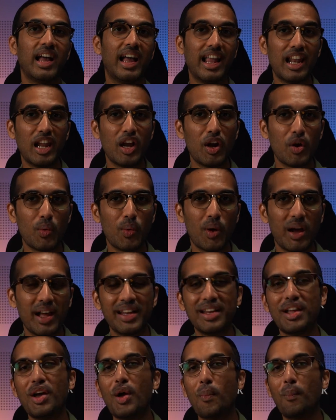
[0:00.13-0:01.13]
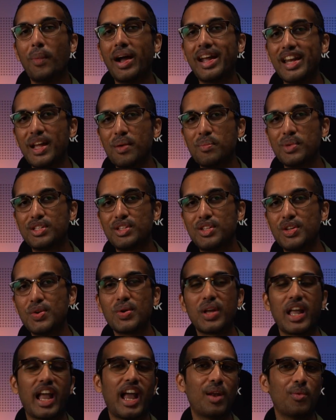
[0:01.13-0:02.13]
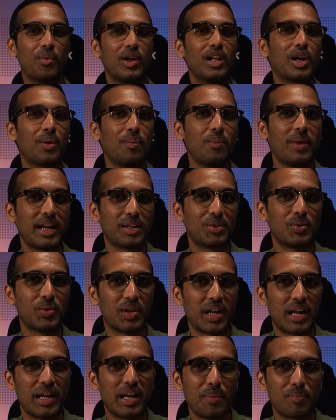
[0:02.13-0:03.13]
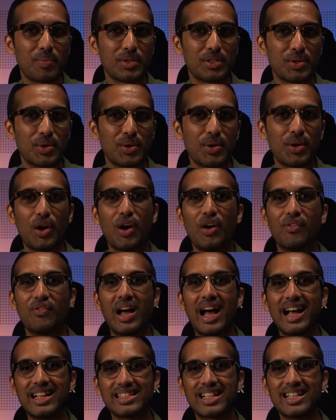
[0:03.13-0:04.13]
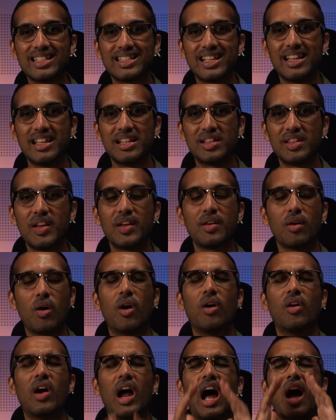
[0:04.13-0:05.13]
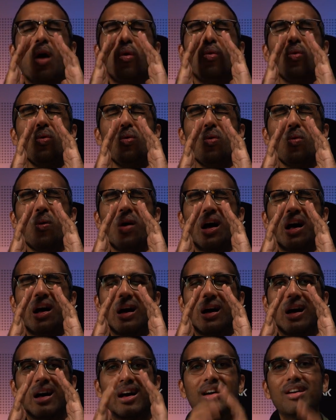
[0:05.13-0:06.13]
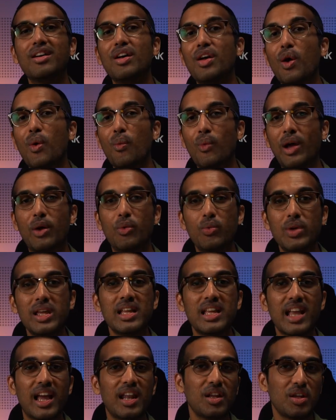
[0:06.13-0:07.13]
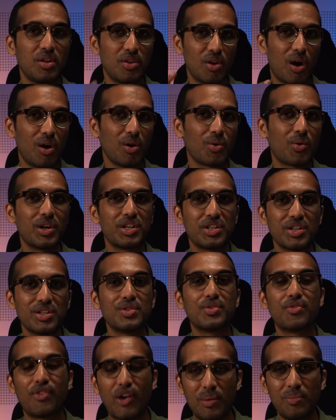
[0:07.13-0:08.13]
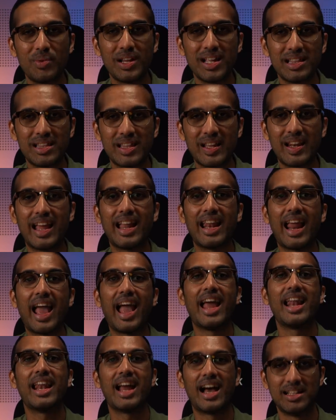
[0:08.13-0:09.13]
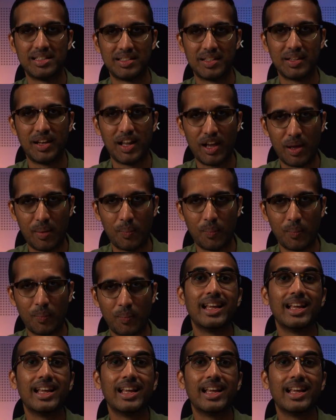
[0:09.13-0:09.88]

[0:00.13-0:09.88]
Hello everyone, my name is Duke and welcome back to another episode of Ask Us Anything or AUA, where we gather your questions from the internet and answer them.